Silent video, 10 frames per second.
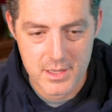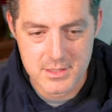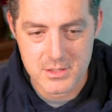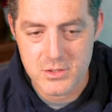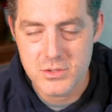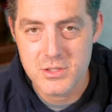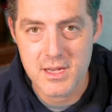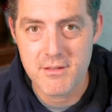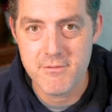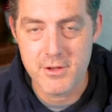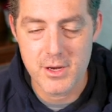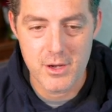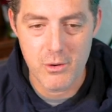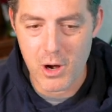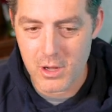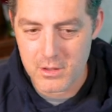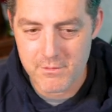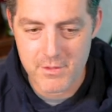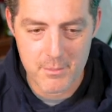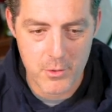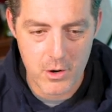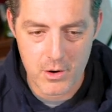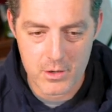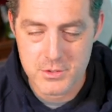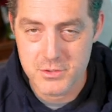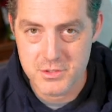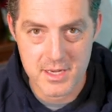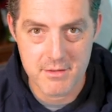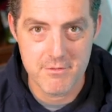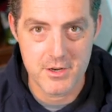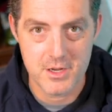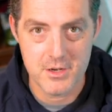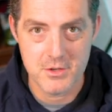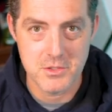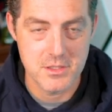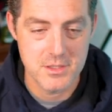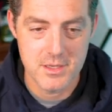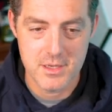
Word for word: It's a two second video. All of them are two second videos.